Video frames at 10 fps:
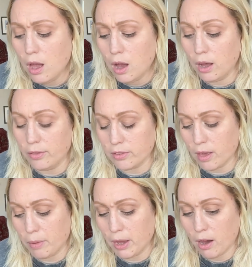Uh, the
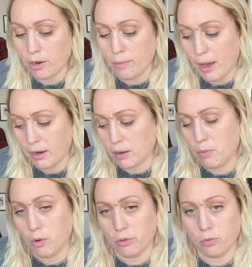semi automatic
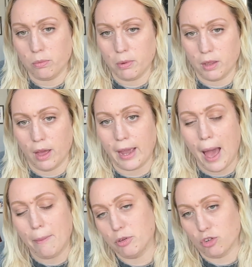modes would be like
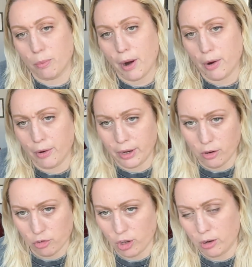aperture priority
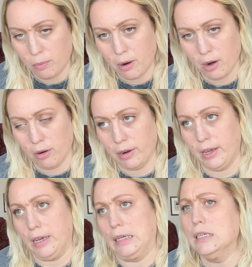or shutter
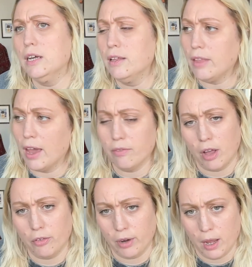priority. They have
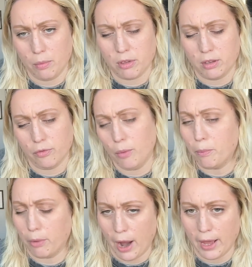other names in different
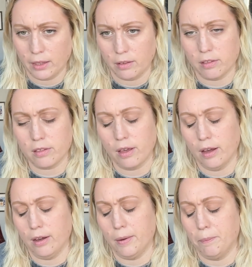brands.
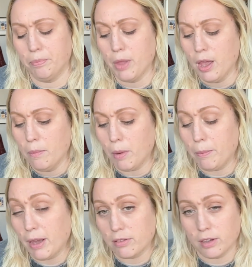Um, but
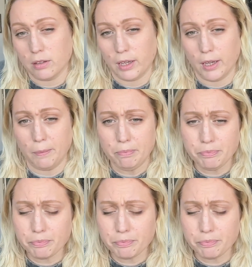basically,